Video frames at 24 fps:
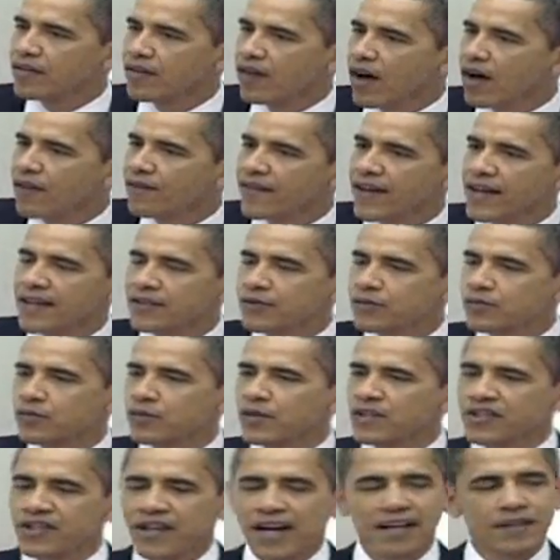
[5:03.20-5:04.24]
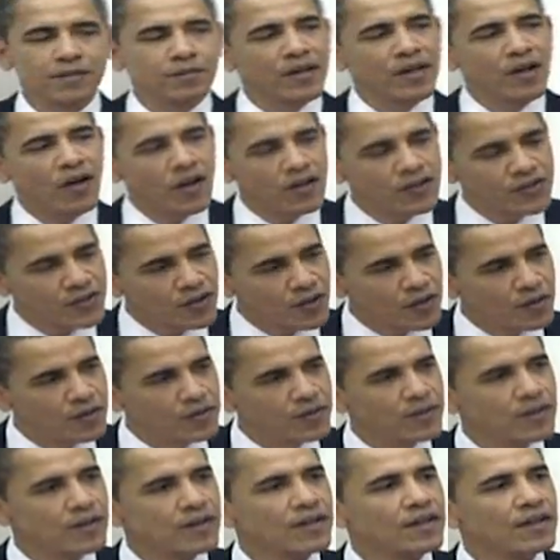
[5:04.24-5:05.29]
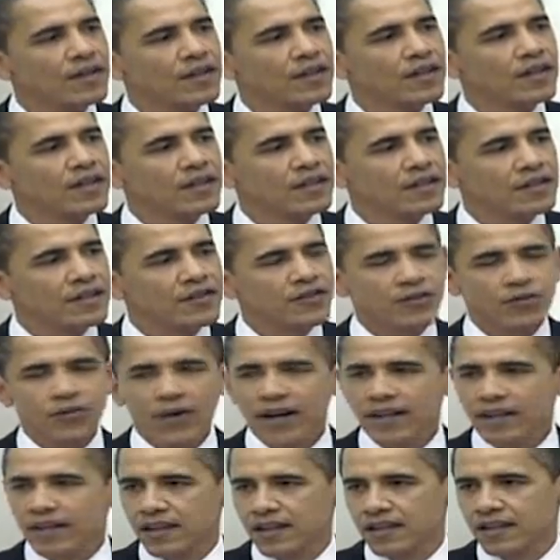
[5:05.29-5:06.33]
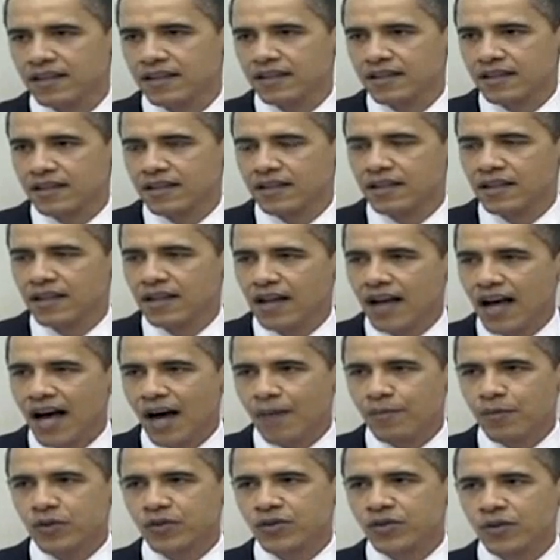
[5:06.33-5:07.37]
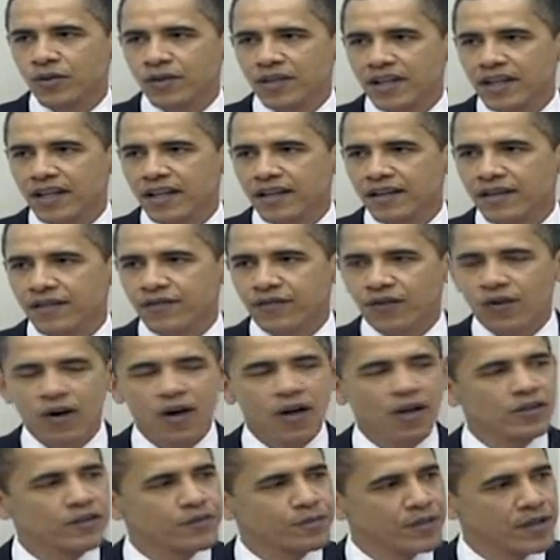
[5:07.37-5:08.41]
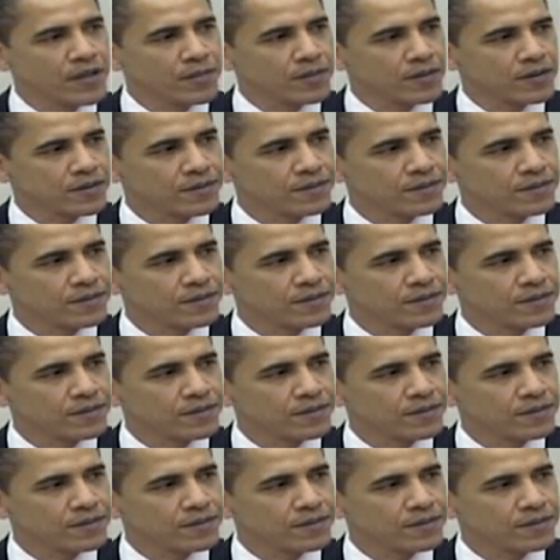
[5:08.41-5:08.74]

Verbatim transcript: all faiths reject, but also to strengthen opportunity for all people.